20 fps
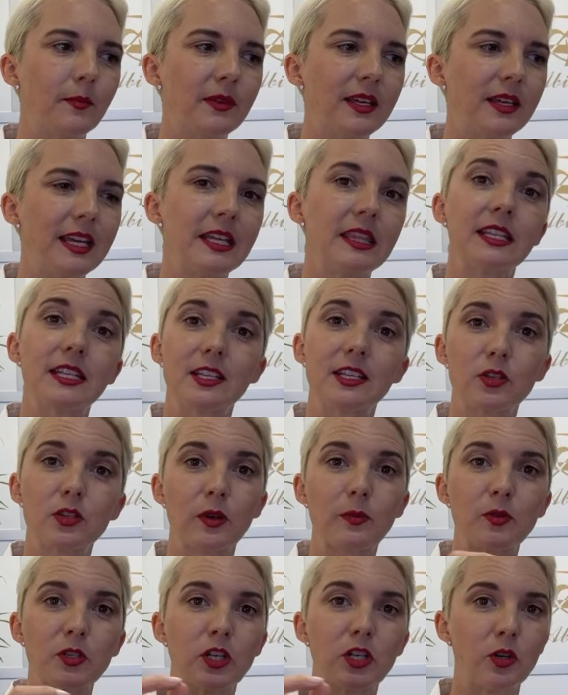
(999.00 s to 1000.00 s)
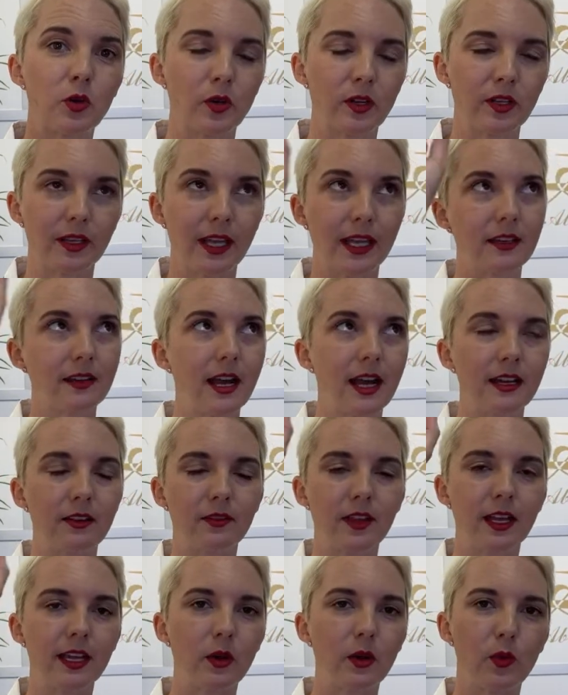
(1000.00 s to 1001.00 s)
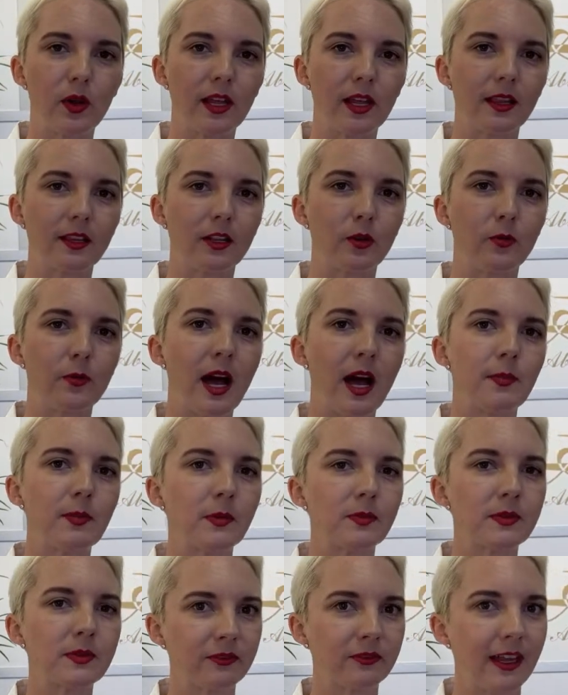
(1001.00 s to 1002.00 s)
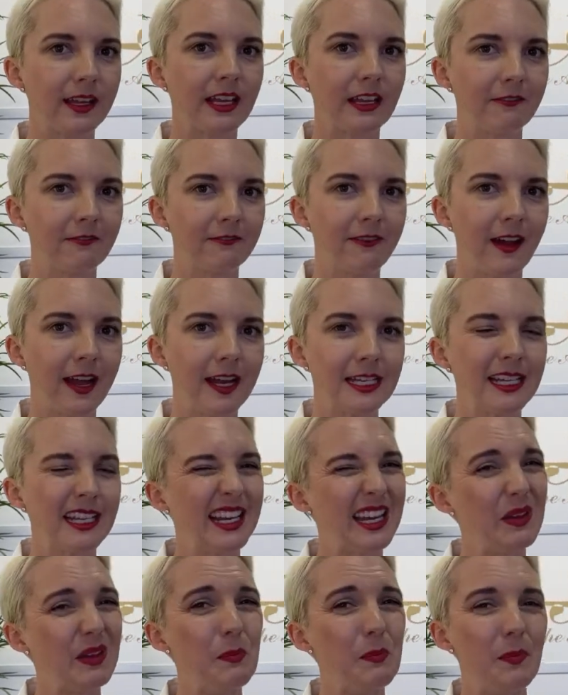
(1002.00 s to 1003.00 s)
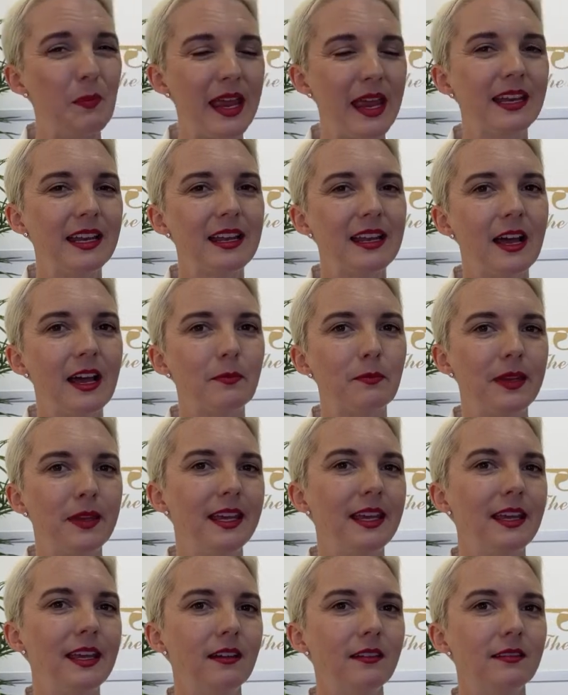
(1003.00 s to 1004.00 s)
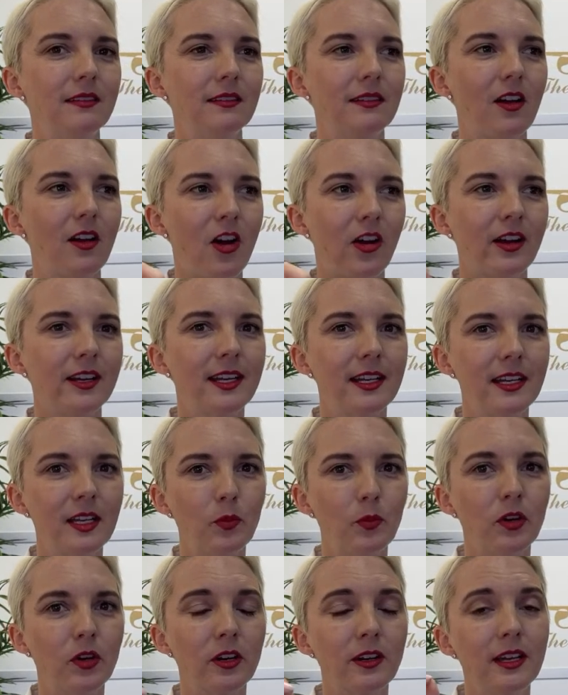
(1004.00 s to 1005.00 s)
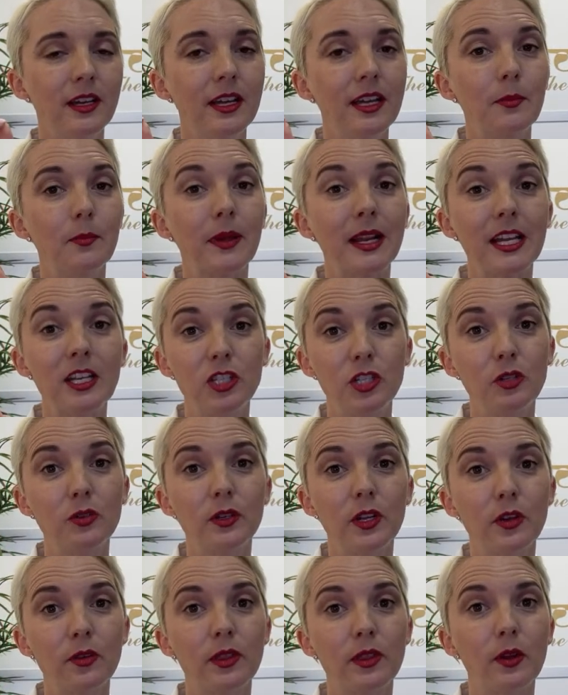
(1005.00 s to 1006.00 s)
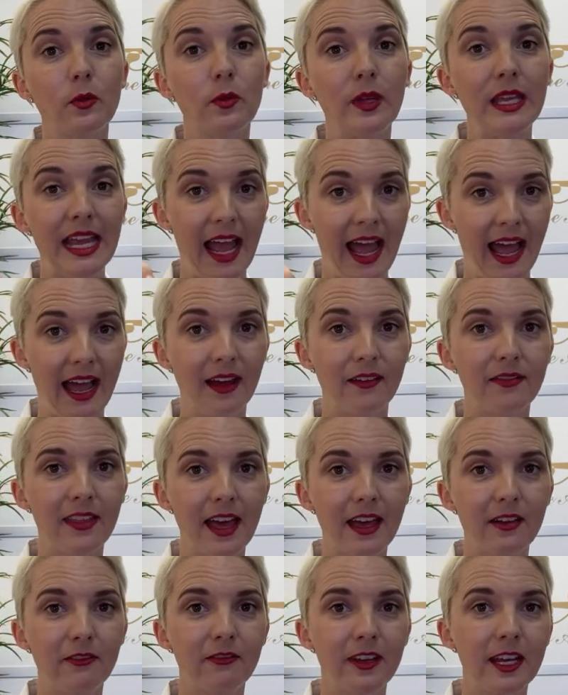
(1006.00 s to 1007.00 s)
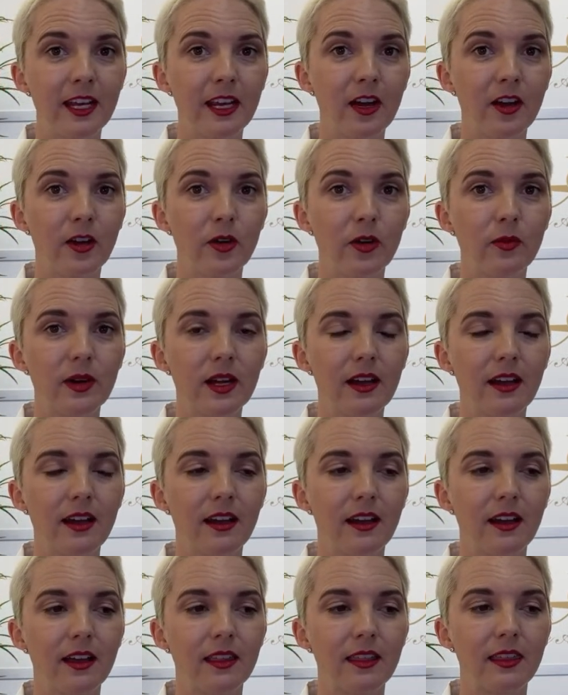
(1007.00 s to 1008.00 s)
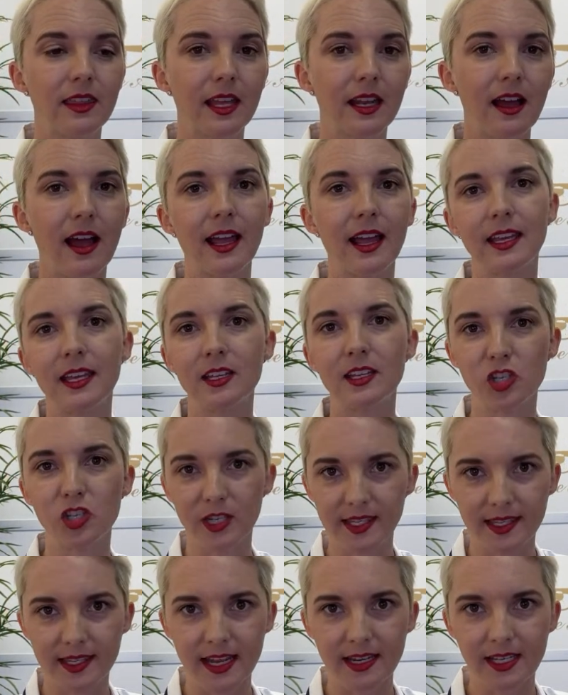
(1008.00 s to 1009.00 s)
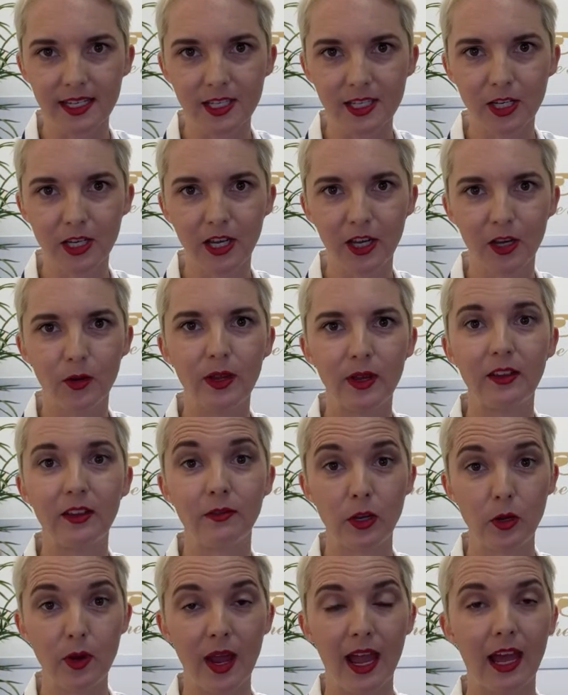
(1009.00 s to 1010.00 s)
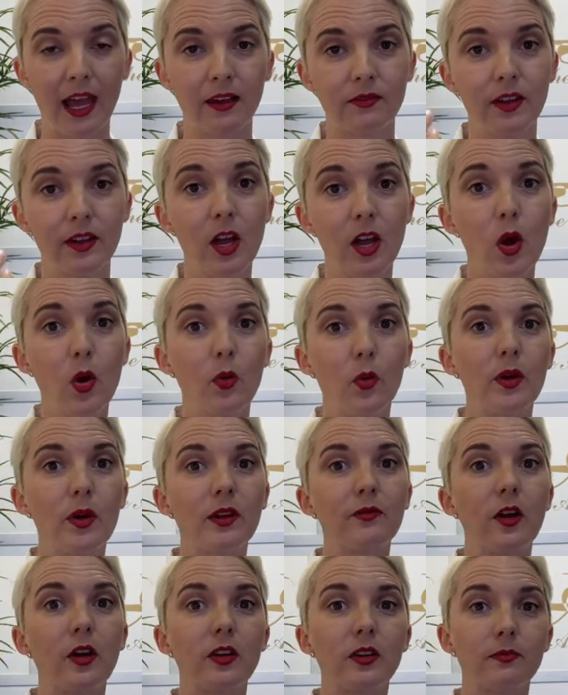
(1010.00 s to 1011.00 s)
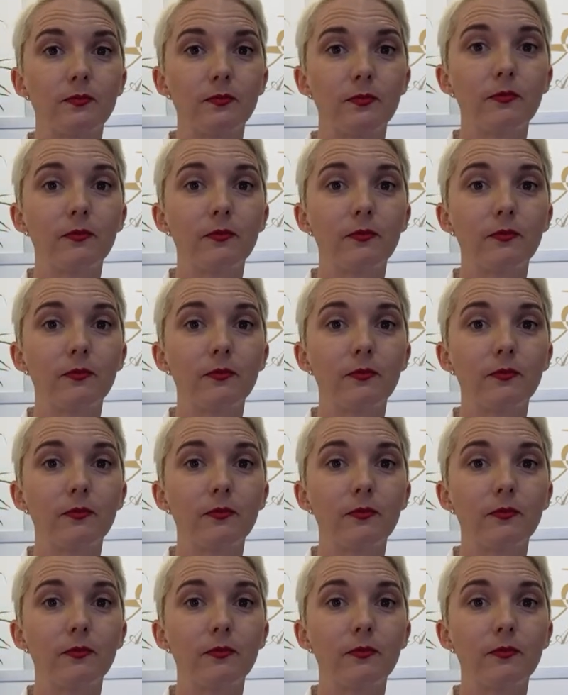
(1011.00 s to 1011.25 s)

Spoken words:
in the description or like kind of like in one of the little pop-ups if I can find it. It may not be on anymore, but I do know that we have that video that I can just send it to you if you have one of our